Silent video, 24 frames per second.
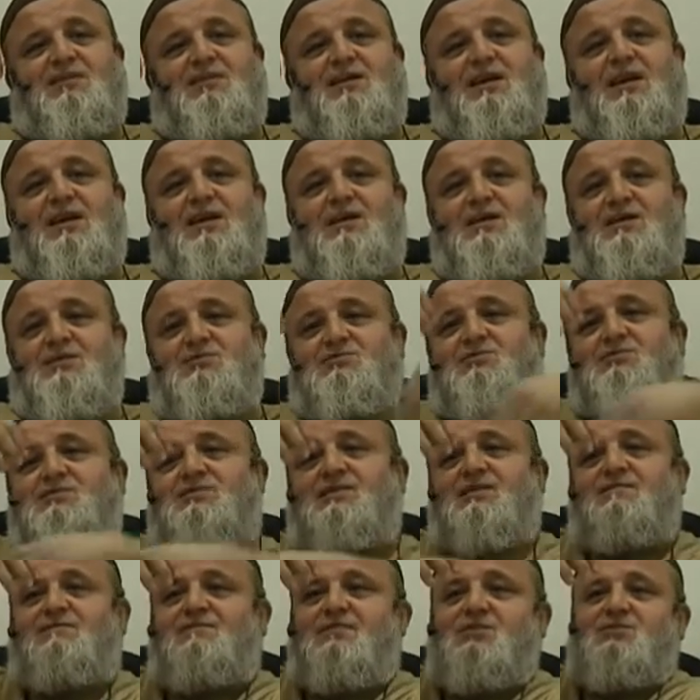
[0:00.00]
and he's got
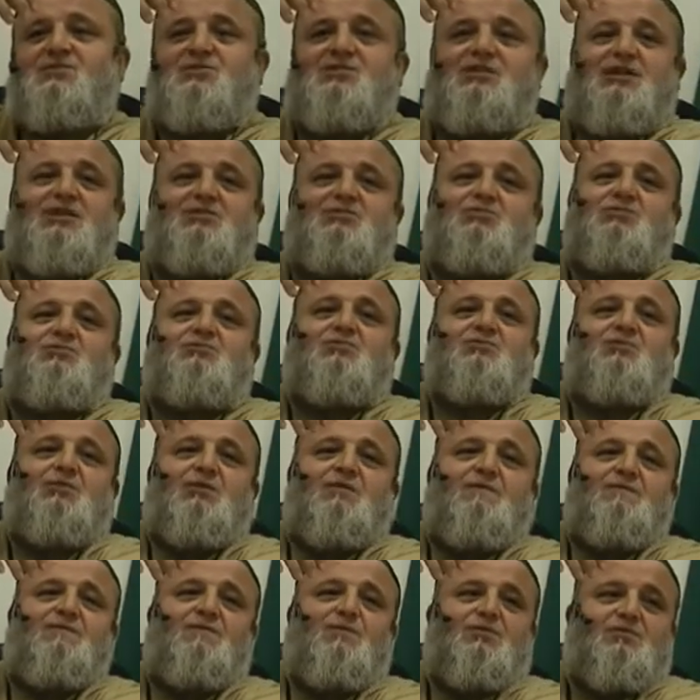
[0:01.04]
some vegetation growing,
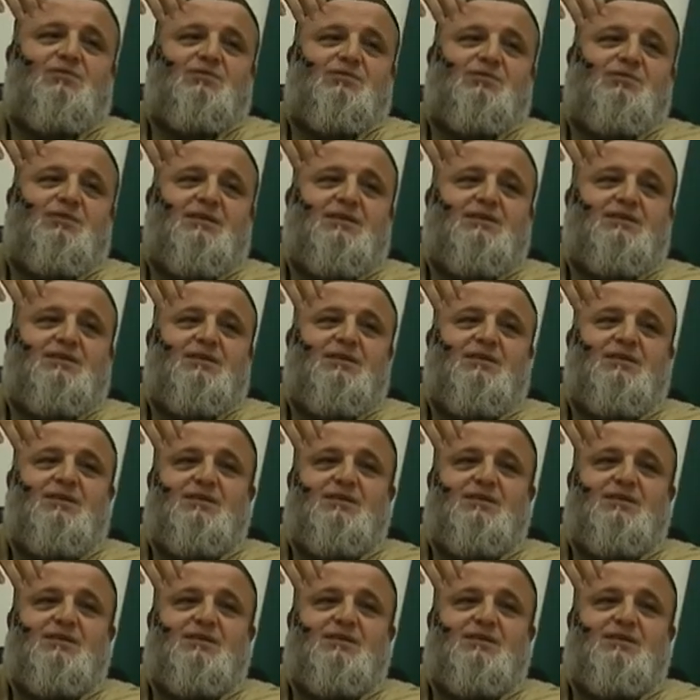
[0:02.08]
a forest underneath